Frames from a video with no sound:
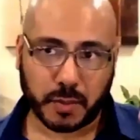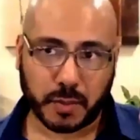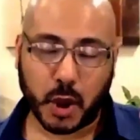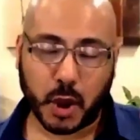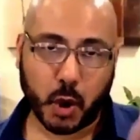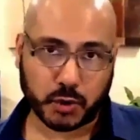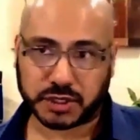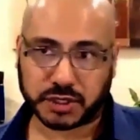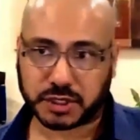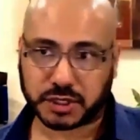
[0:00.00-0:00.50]

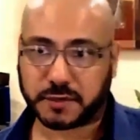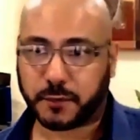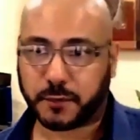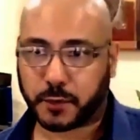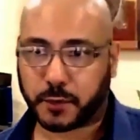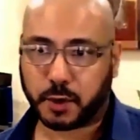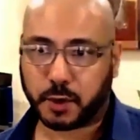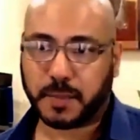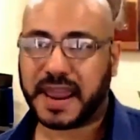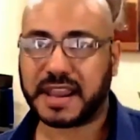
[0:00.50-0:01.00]
posts for
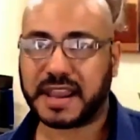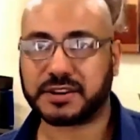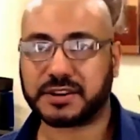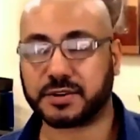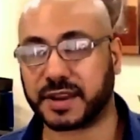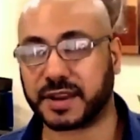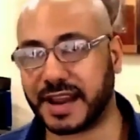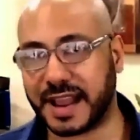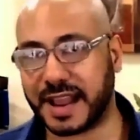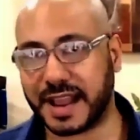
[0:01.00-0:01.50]
your page are
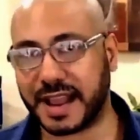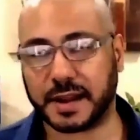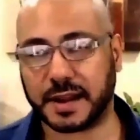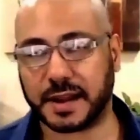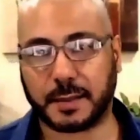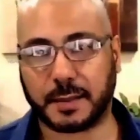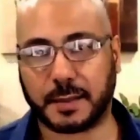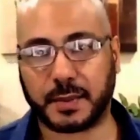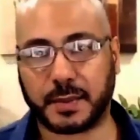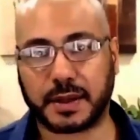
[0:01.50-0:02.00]
going to end
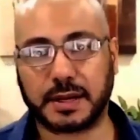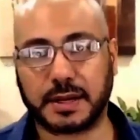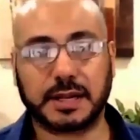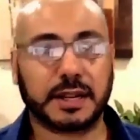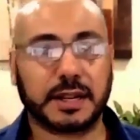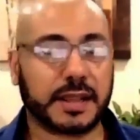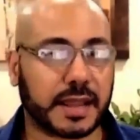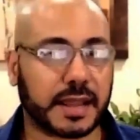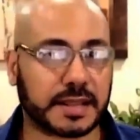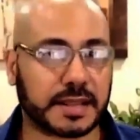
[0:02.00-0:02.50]
up
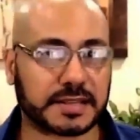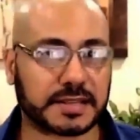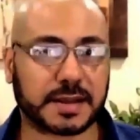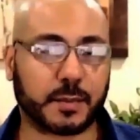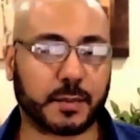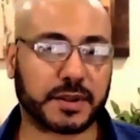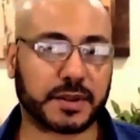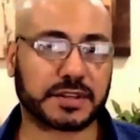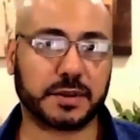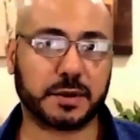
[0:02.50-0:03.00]
in
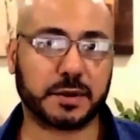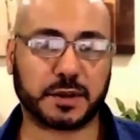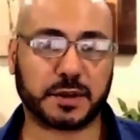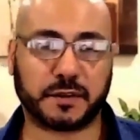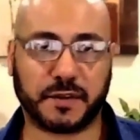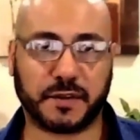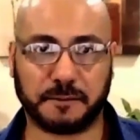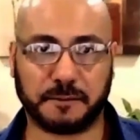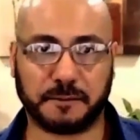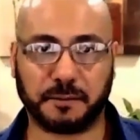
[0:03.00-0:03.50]
someone's
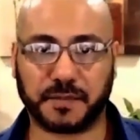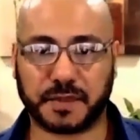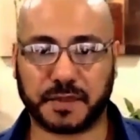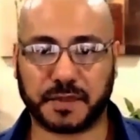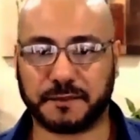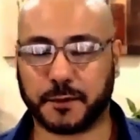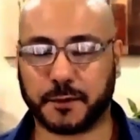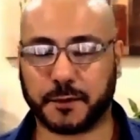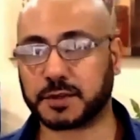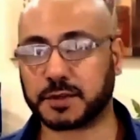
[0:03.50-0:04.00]
newsfeed. The
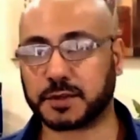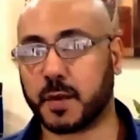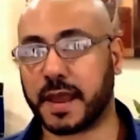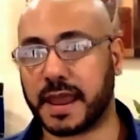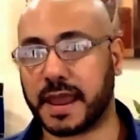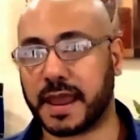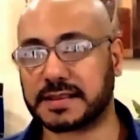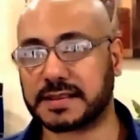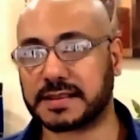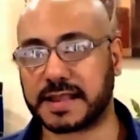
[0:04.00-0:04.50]
first
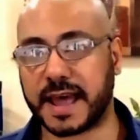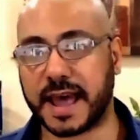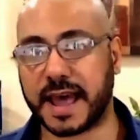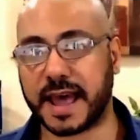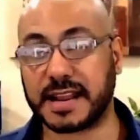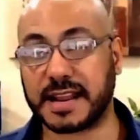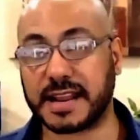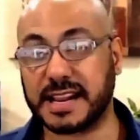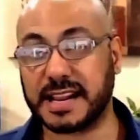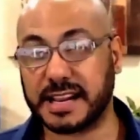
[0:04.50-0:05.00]
way is
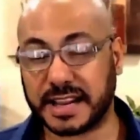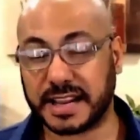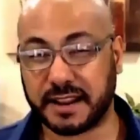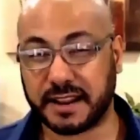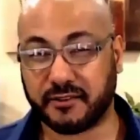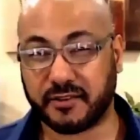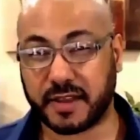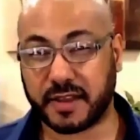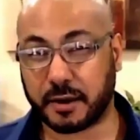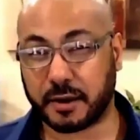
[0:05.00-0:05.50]
that
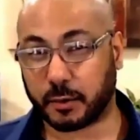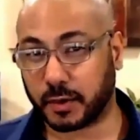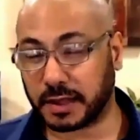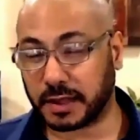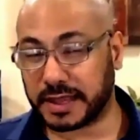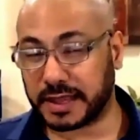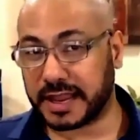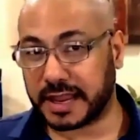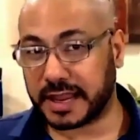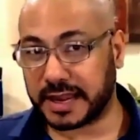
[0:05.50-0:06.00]
if they're
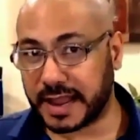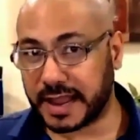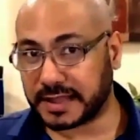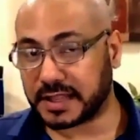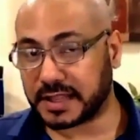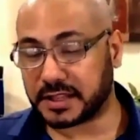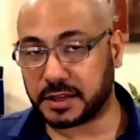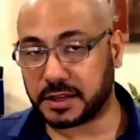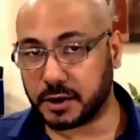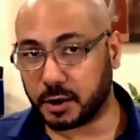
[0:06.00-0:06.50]
really
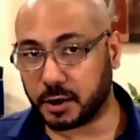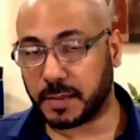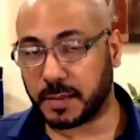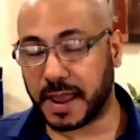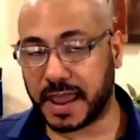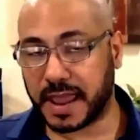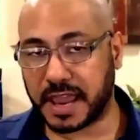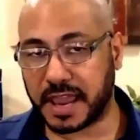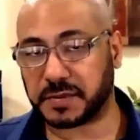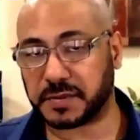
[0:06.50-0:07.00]
connected to your
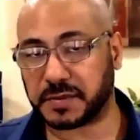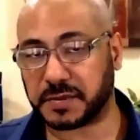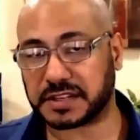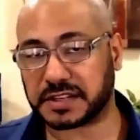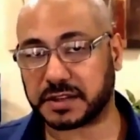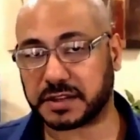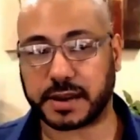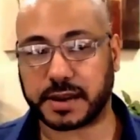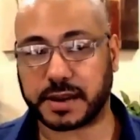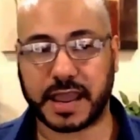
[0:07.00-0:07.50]
page because
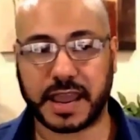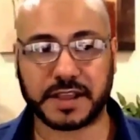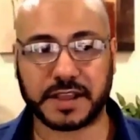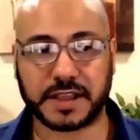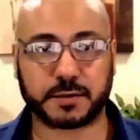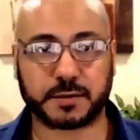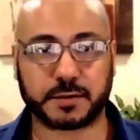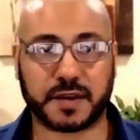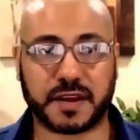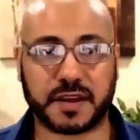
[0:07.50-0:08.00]
they're engaged
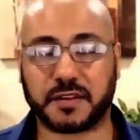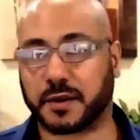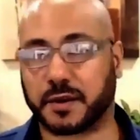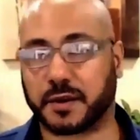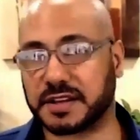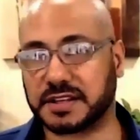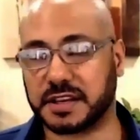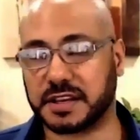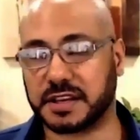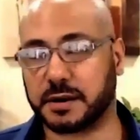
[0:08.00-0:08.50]
with it, they're going
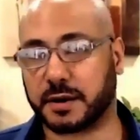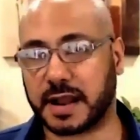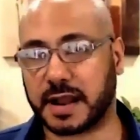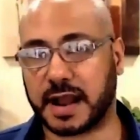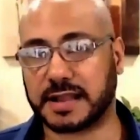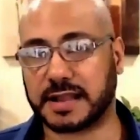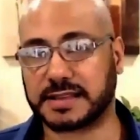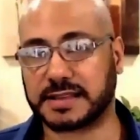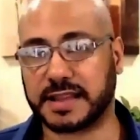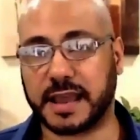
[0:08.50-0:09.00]
to see your
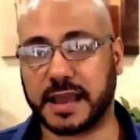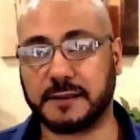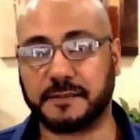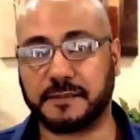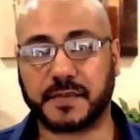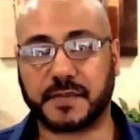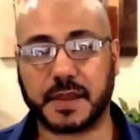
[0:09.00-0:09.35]
content.